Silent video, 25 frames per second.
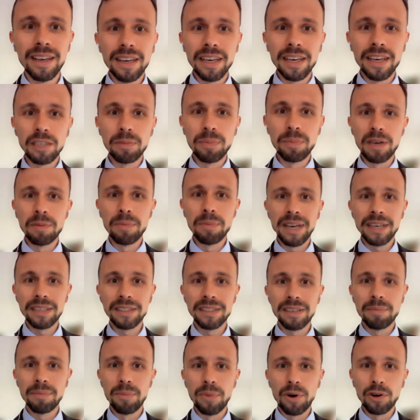it may make
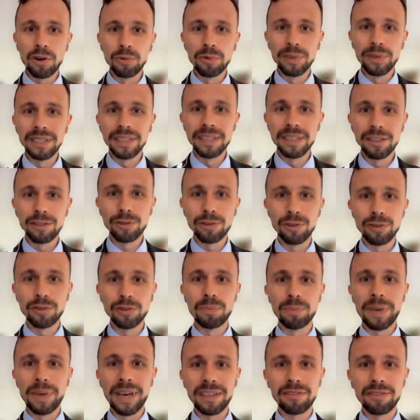them more willing to do
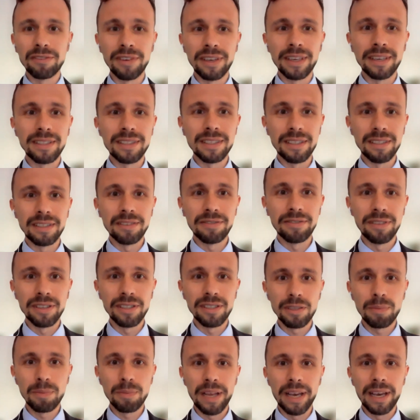bad things in the
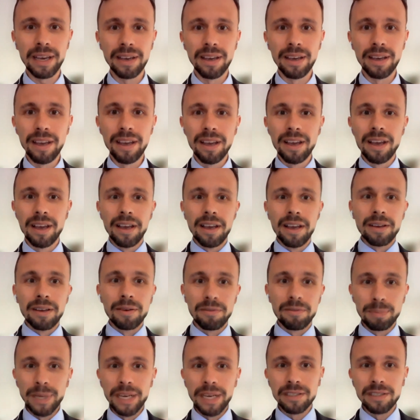first
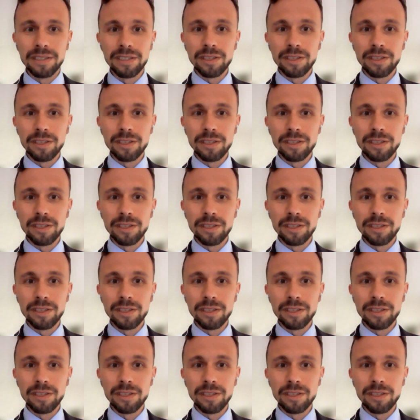place.